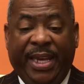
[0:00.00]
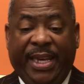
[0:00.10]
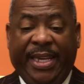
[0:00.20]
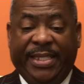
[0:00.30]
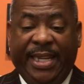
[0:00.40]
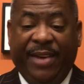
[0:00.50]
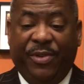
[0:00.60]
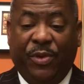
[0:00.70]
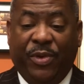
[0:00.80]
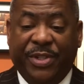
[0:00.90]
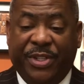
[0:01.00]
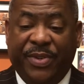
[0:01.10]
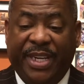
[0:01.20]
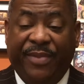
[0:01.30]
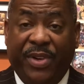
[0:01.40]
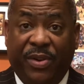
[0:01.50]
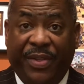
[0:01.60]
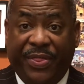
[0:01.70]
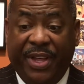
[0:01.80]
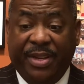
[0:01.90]
he's ever going to give you a
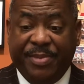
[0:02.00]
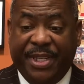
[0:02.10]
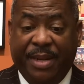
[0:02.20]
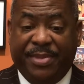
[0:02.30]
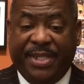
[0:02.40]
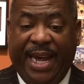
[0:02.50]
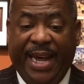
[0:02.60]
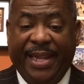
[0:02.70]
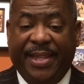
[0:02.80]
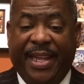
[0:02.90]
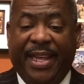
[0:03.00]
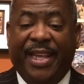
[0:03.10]
thumbs up sign.